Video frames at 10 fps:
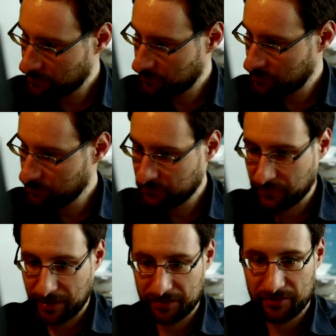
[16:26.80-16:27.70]
use
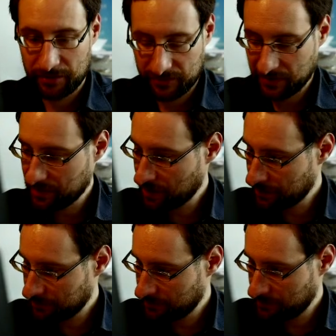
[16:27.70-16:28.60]
find it, you know that
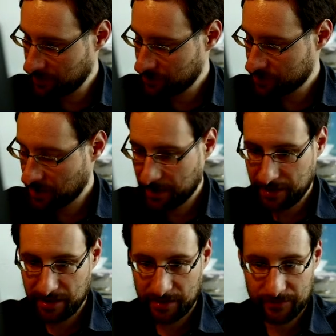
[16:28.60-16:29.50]
-i
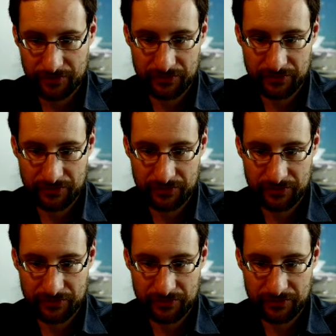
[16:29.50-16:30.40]
name is
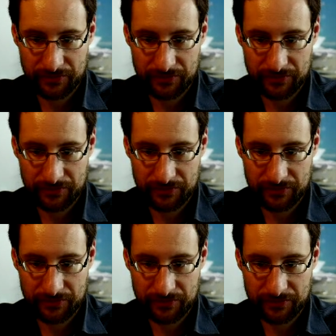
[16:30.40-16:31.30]
for case
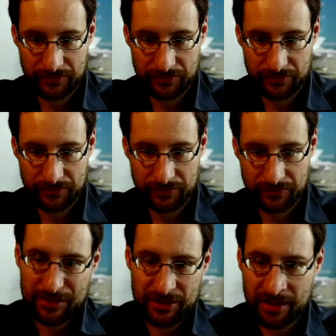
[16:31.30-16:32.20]
insensitive name
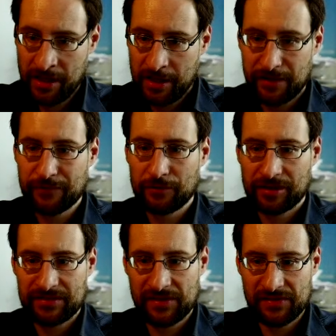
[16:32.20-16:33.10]
matching. If you look
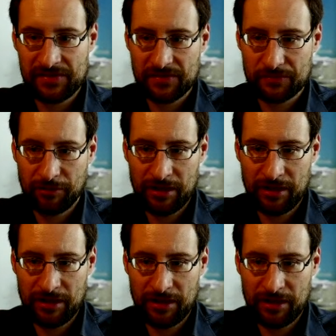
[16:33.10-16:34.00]
at this, is this really
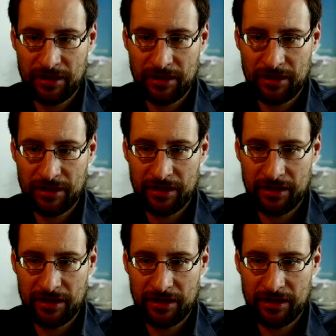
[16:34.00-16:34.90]
amazing here? All this
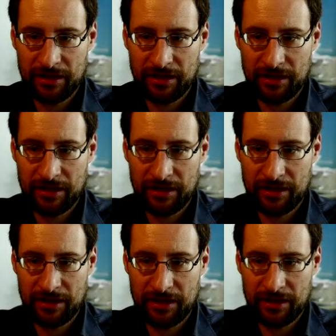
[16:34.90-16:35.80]

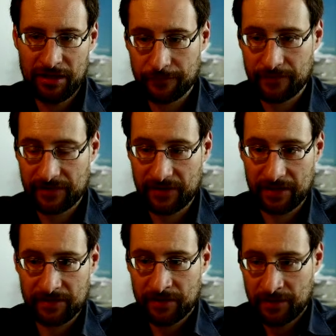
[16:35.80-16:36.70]
CMake stuff
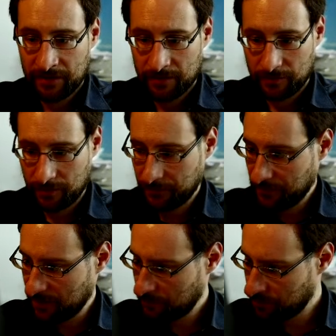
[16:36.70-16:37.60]
that
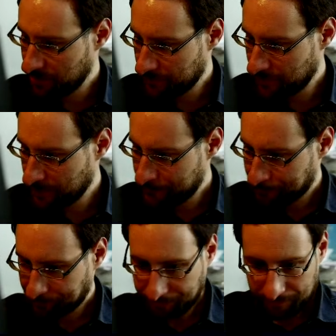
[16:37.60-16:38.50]
configure whatever.
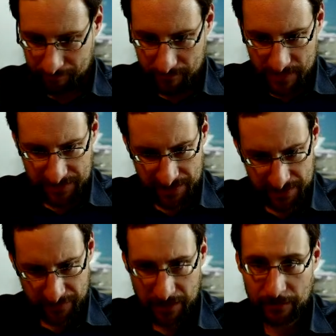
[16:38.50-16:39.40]
There's
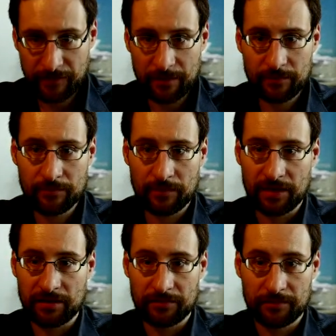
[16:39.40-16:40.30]
even LVM
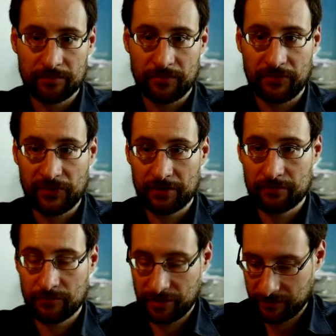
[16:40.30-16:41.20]
set,
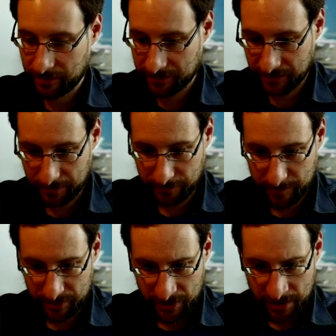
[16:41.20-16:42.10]
whatever, thank you very much.